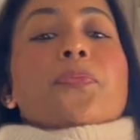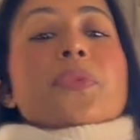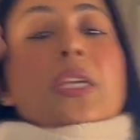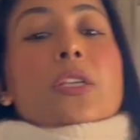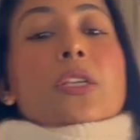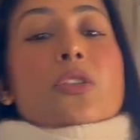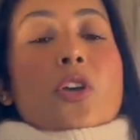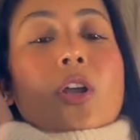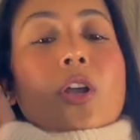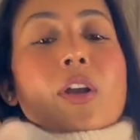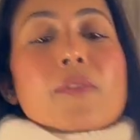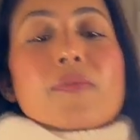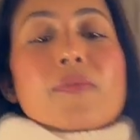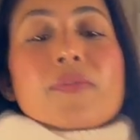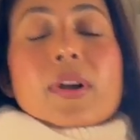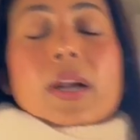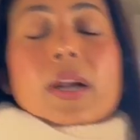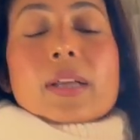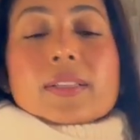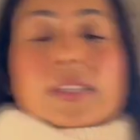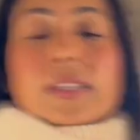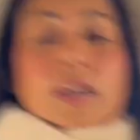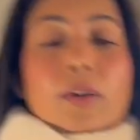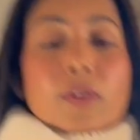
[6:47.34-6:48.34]
sort of
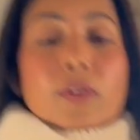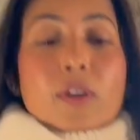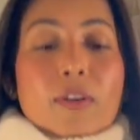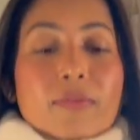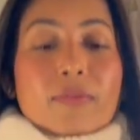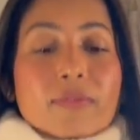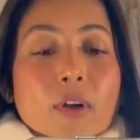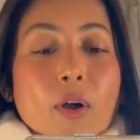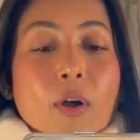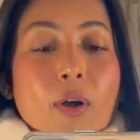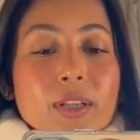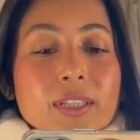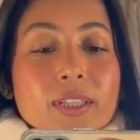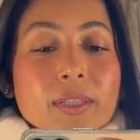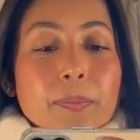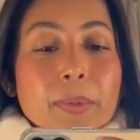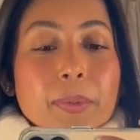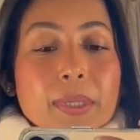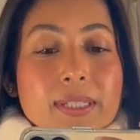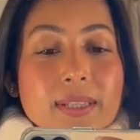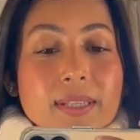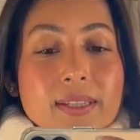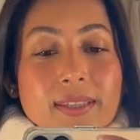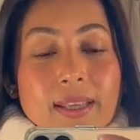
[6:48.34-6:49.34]
rundown of all the
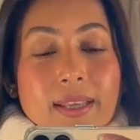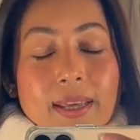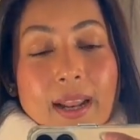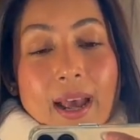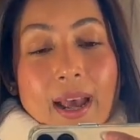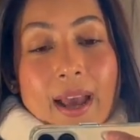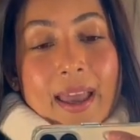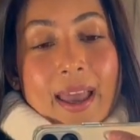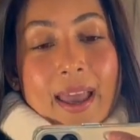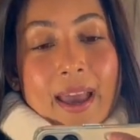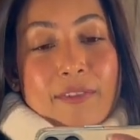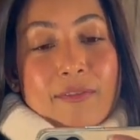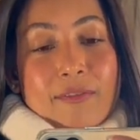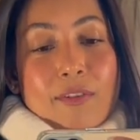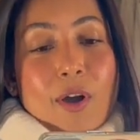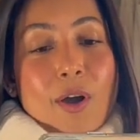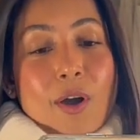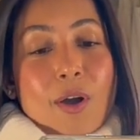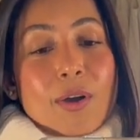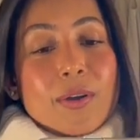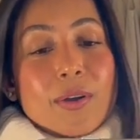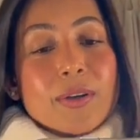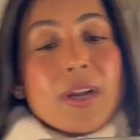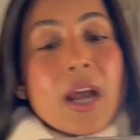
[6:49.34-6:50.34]
pieces that I have
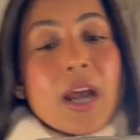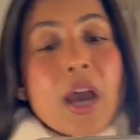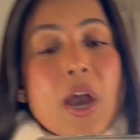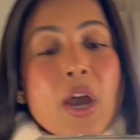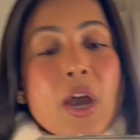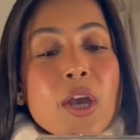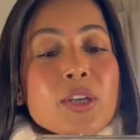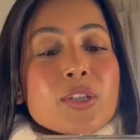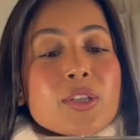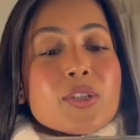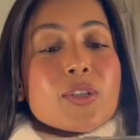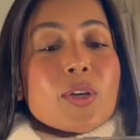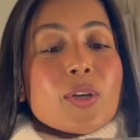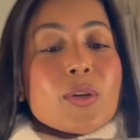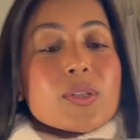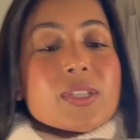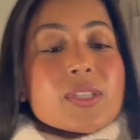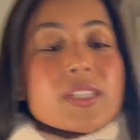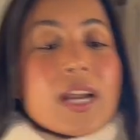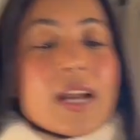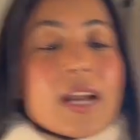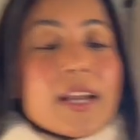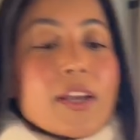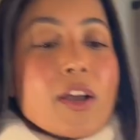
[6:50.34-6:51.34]
on. So
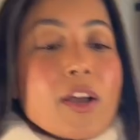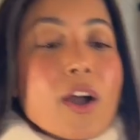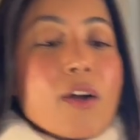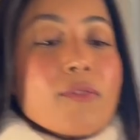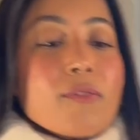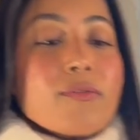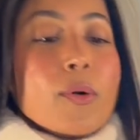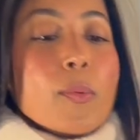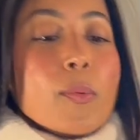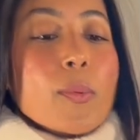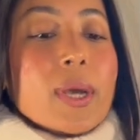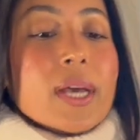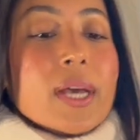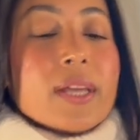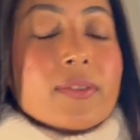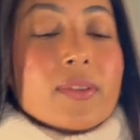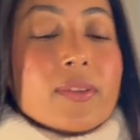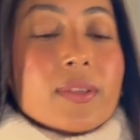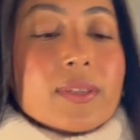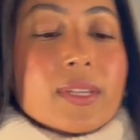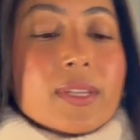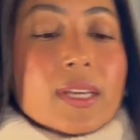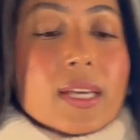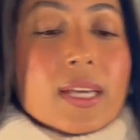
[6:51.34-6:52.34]
starting off with
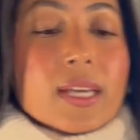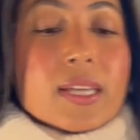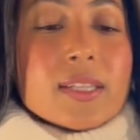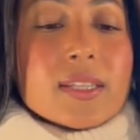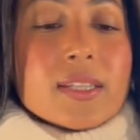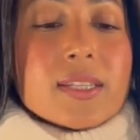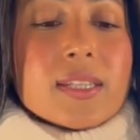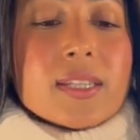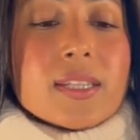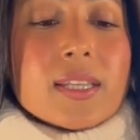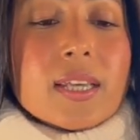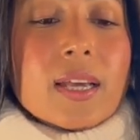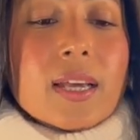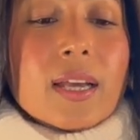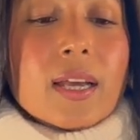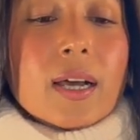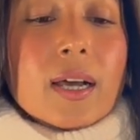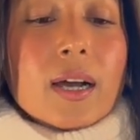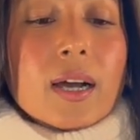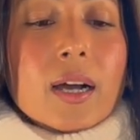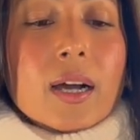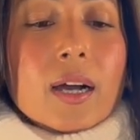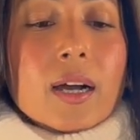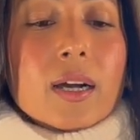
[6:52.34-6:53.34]
this
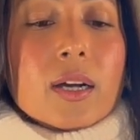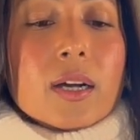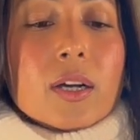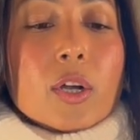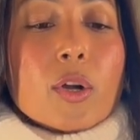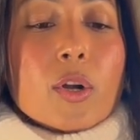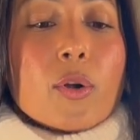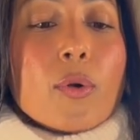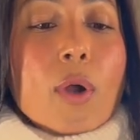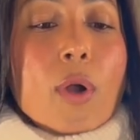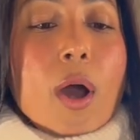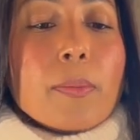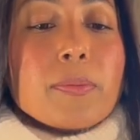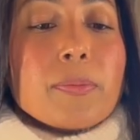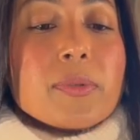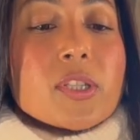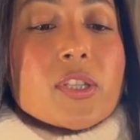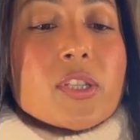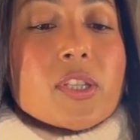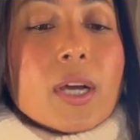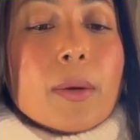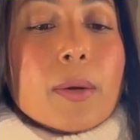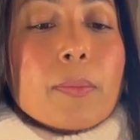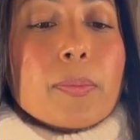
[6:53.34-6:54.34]
cropped
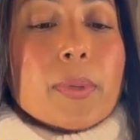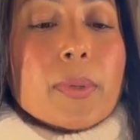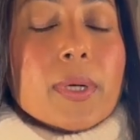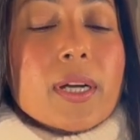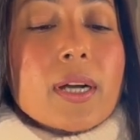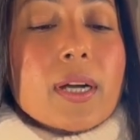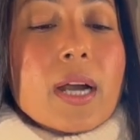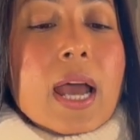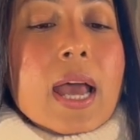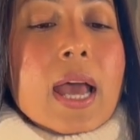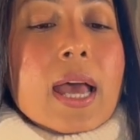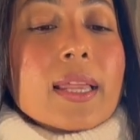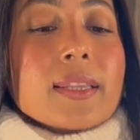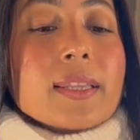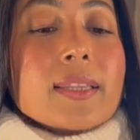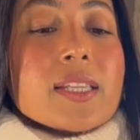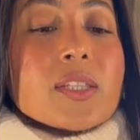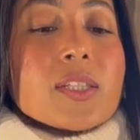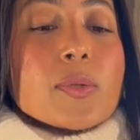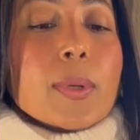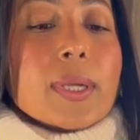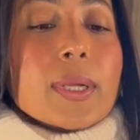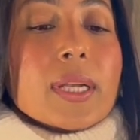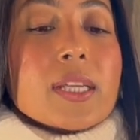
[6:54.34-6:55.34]
jumper.
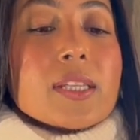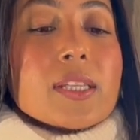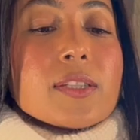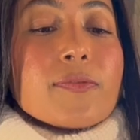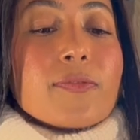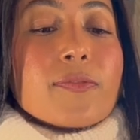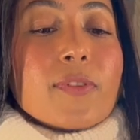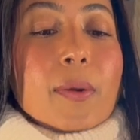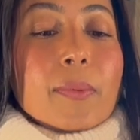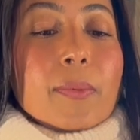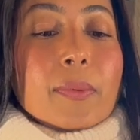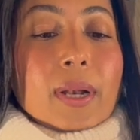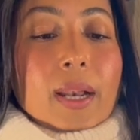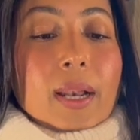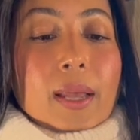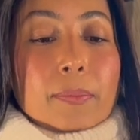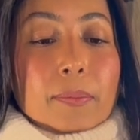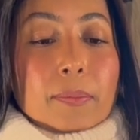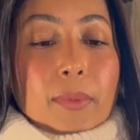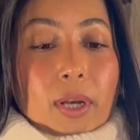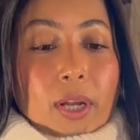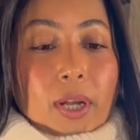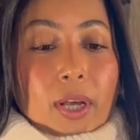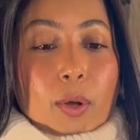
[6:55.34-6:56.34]
This one is from Club
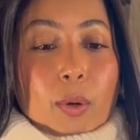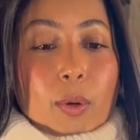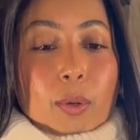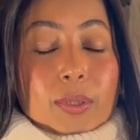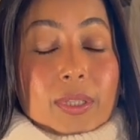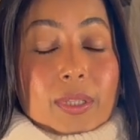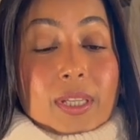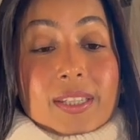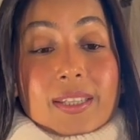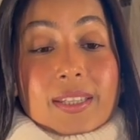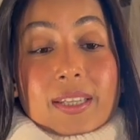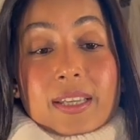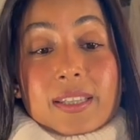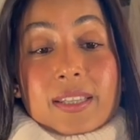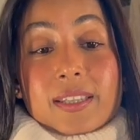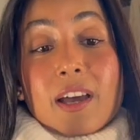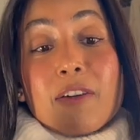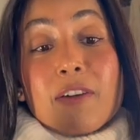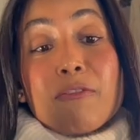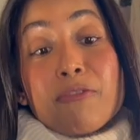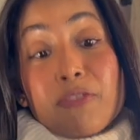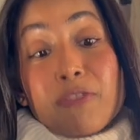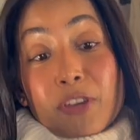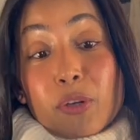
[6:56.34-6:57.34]
Monaco. This is a
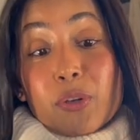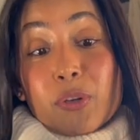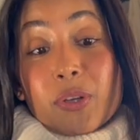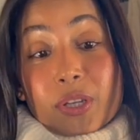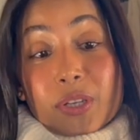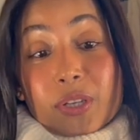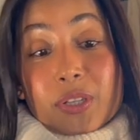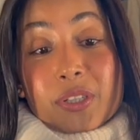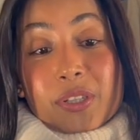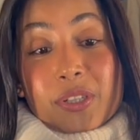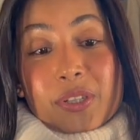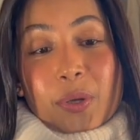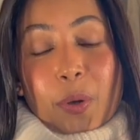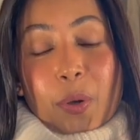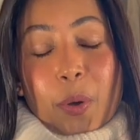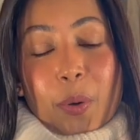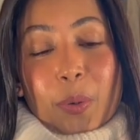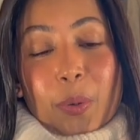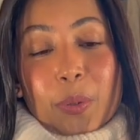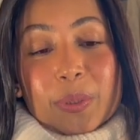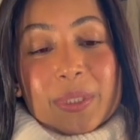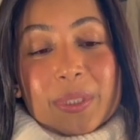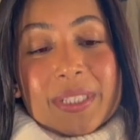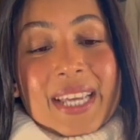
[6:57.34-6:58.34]
few years
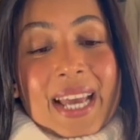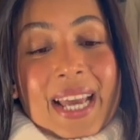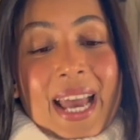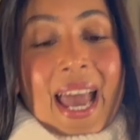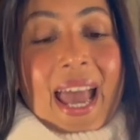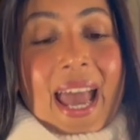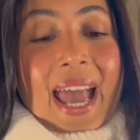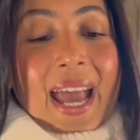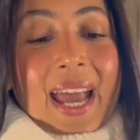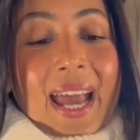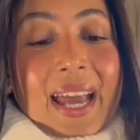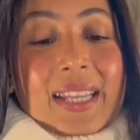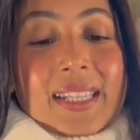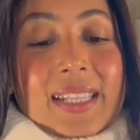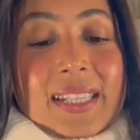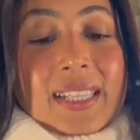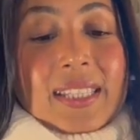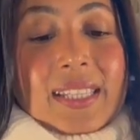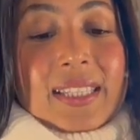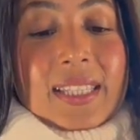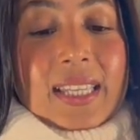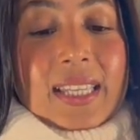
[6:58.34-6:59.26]
old. And